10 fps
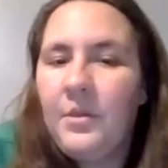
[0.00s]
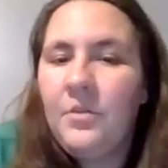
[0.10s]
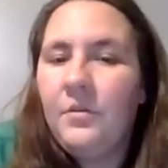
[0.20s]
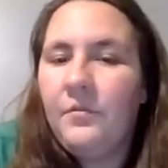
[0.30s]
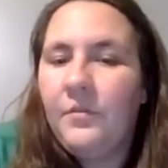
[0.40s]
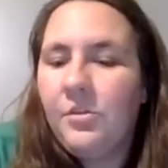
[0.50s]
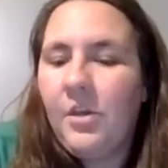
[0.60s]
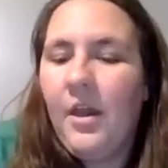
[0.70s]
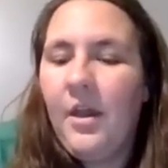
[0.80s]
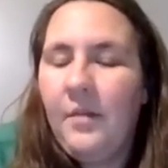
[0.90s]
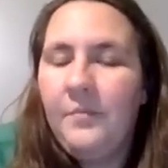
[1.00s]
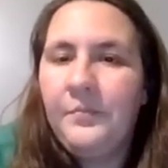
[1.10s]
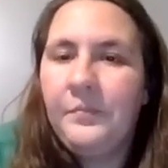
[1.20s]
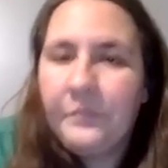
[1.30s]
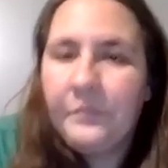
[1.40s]
Beautiful job.
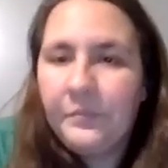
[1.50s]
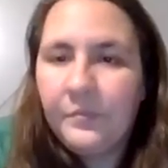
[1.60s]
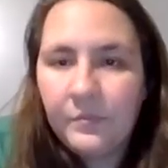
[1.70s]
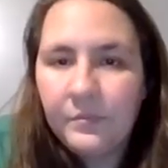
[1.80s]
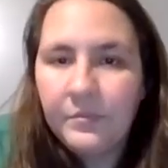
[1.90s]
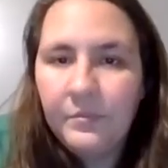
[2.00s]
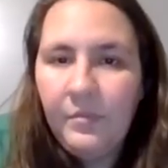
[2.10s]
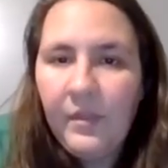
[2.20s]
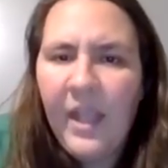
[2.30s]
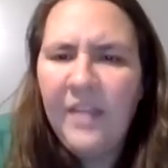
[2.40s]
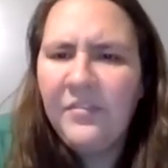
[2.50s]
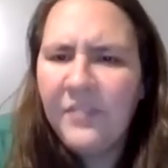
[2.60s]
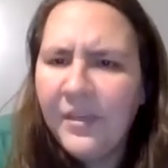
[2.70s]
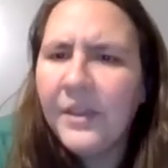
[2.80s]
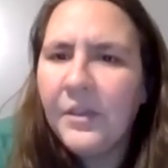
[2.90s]
I
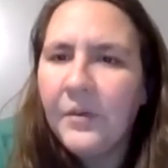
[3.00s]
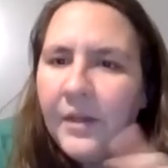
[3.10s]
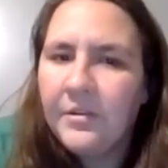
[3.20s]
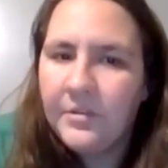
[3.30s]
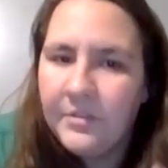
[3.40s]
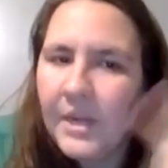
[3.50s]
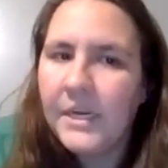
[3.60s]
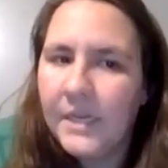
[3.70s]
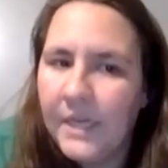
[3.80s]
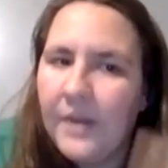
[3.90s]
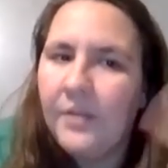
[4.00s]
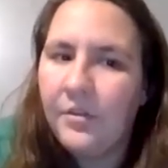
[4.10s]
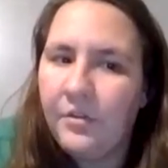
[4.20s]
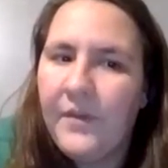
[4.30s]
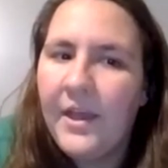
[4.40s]
feel like you guys are starting to get a
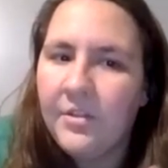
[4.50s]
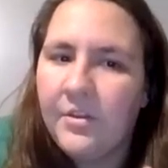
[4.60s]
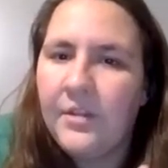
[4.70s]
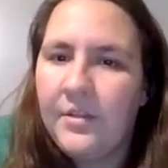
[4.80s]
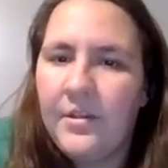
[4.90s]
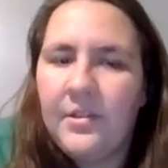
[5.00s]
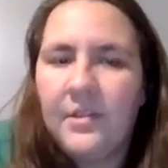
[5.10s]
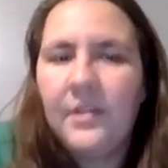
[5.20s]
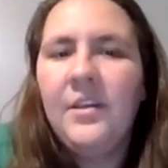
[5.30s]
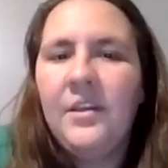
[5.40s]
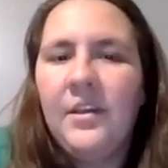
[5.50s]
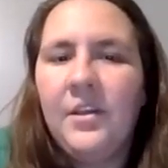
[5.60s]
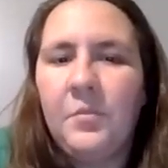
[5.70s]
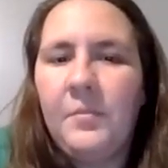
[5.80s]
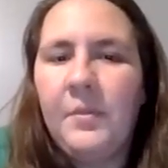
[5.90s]
little faster at this
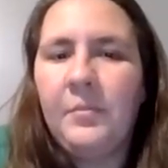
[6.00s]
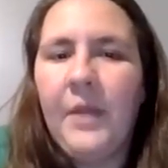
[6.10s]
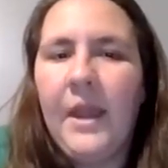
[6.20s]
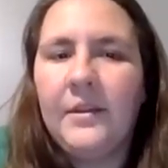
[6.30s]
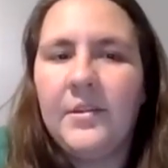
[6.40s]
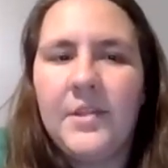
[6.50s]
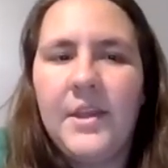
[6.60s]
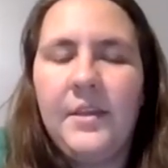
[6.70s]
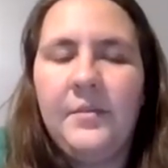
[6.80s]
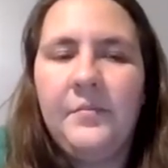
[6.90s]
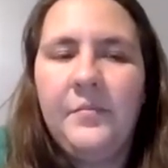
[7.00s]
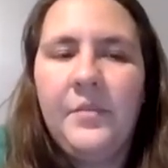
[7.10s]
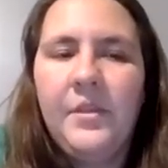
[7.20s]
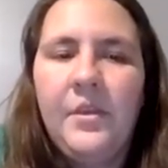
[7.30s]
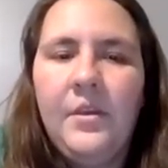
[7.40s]
because we've been practicing.
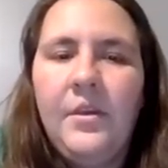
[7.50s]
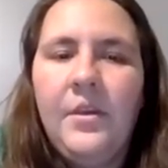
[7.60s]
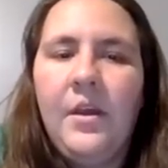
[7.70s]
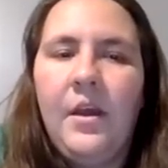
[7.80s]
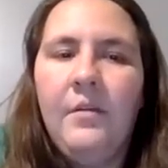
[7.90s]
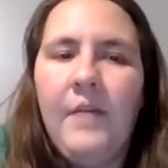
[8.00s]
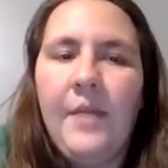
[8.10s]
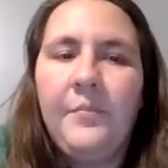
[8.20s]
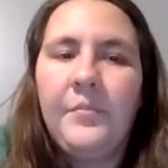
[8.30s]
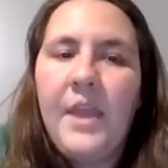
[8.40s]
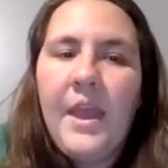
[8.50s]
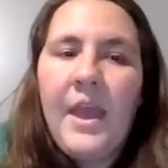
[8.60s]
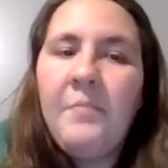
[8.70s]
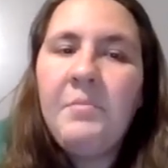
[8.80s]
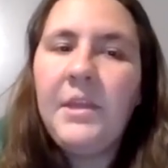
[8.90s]
All right.
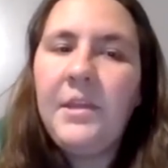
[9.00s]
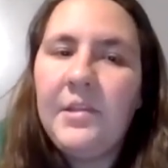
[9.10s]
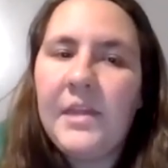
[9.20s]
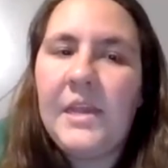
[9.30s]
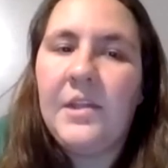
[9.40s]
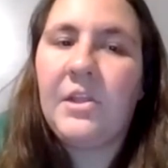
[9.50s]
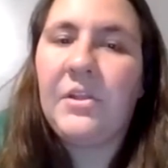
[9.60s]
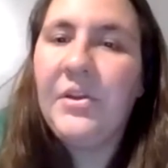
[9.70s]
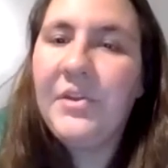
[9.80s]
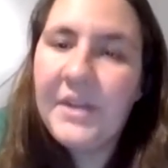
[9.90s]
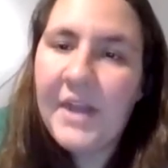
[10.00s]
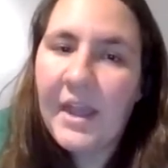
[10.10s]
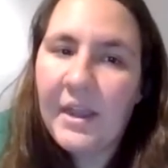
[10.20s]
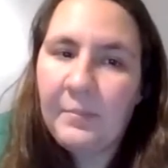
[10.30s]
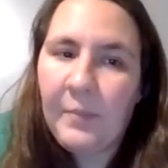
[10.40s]
Emily sees
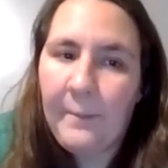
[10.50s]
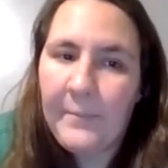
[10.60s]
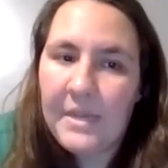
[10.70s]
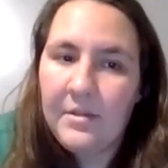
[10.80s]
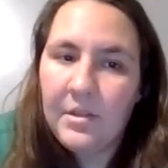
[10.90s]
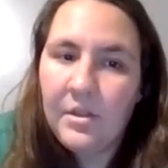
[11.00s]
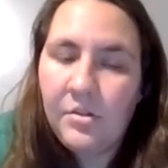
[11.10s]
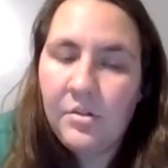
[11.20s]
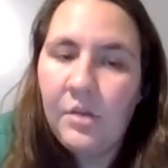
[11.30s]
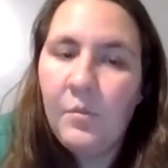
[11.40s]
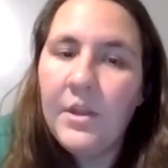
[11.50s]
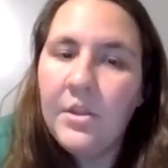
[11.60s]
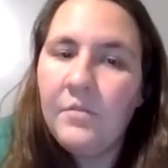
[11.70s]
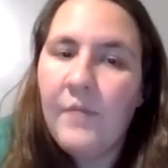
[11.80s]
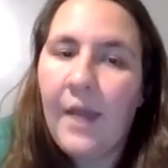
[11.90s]
39 puppies. She
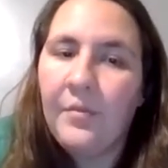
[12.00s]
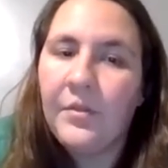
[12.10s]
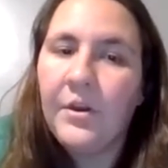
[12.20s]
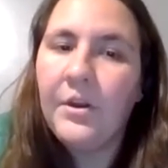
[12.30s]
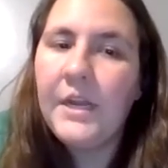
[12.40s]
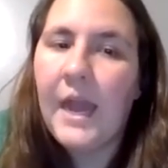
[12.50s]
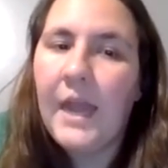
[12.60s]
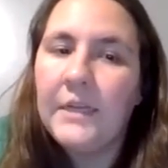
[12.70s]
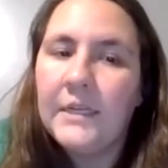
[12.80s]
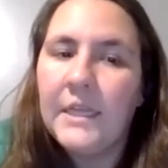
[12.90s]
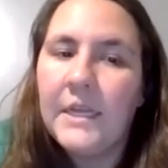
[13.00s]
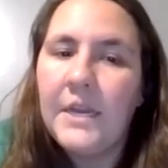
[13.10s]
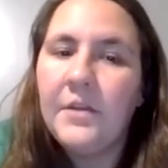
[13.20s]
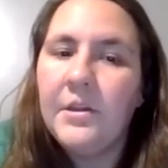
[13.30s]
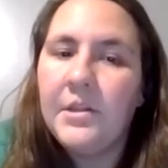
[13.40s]
wants to round 39 to the
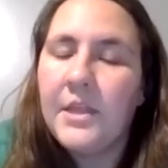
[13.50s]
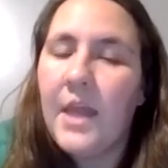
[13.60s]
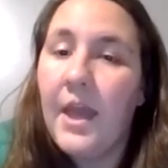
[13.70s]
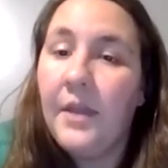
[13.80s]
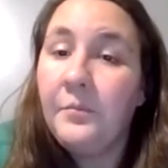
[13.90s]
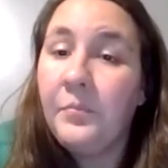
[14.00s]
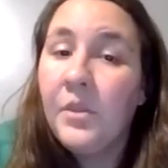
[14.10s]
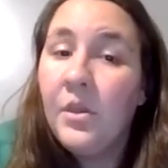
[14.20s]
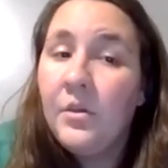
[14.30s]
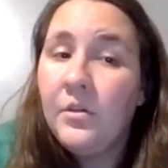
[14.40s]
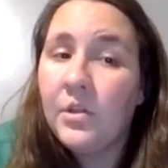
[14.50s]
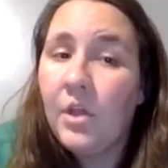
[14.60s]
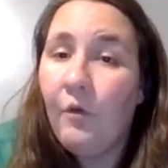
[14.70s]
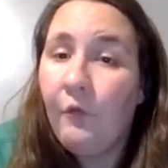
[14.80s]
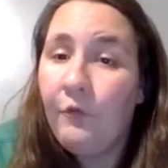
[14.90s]
nearest 10.
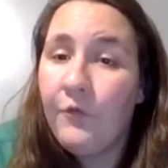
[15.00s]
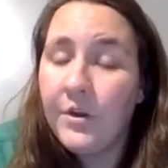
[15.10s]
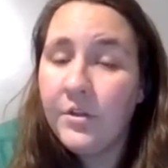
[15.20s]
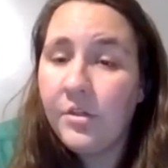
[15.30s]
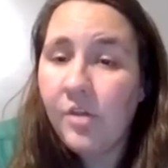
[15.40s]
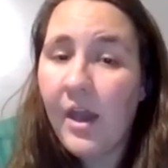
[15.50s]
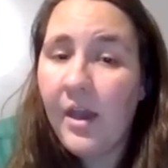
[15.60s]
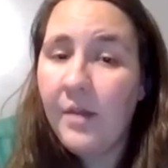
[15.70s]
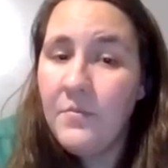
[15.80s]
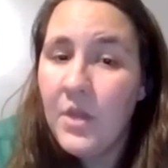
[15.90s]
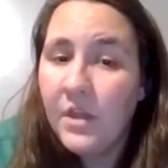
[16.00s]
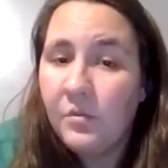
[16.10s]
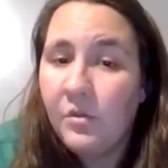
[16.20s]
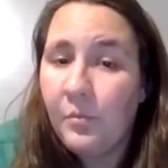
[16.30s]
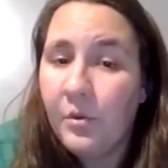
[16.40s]
So first job
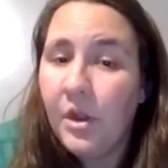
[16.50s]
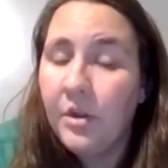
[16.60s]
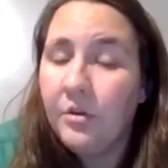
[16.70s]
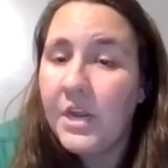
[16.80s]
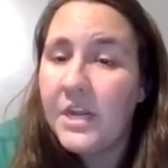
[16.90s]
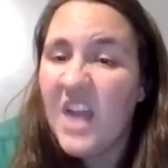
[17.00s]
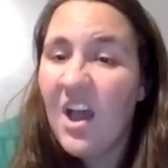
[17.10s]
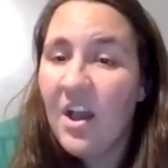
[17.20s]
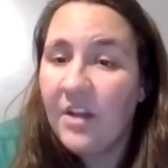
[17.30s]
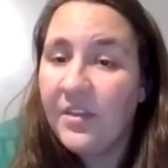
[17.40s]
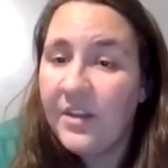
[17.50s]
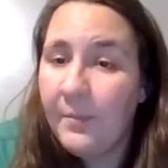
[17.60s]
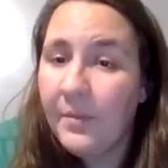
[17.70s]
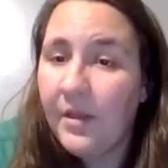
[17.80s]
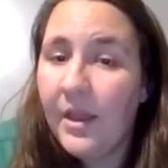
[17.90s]
is to put our green dot on the
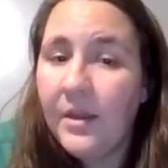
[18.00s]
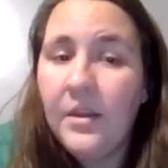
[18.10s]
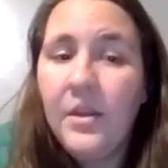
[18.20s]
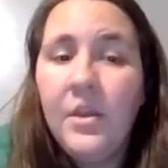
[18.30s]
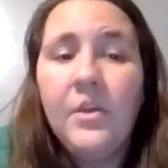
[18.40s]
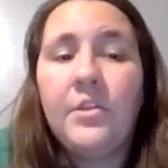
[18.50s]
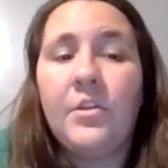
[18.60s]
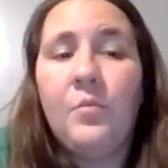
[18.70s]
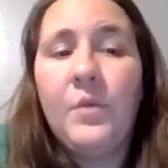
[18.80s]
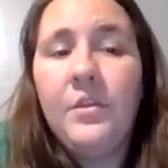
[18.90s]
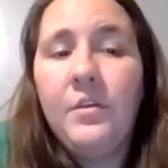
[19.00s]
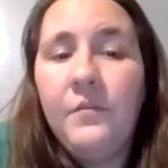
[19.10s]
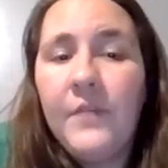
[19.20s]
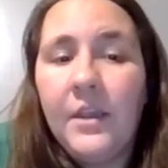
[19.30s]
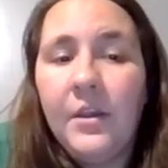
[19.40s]
number line. So with your
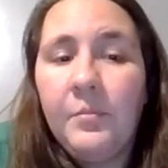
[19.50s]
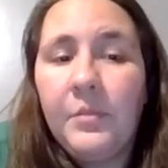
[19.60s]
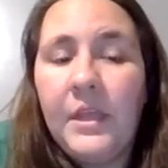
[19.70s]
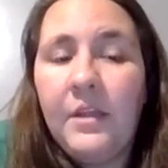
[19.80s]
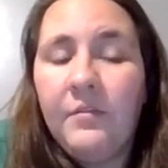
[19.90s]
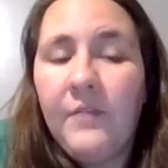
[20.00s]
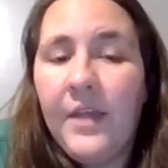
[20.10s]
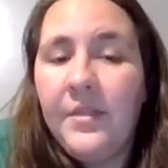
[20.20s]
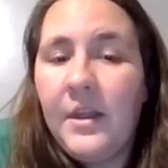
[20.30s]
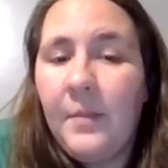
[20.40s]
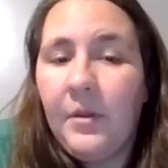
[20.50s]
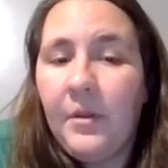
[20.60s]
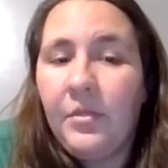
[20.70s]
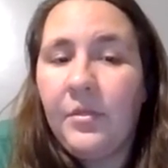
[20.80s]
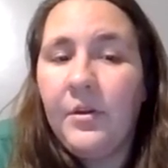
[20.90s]
finger, please find the
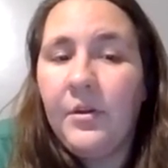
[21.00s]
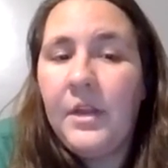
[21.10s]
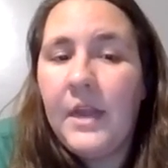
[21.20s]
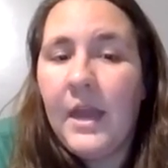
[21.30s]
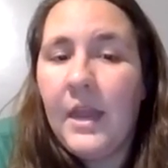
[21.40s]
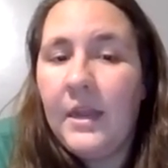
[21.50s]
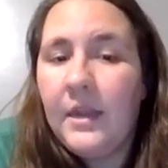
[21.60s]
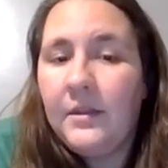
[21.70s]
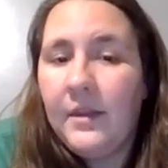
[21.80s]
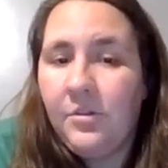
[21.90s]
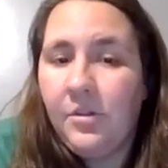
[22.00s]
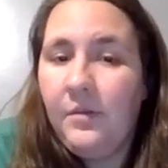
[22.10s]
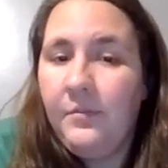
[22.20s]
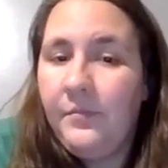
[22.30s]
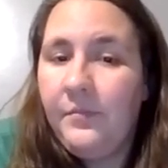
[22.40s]
number 39 and touch it.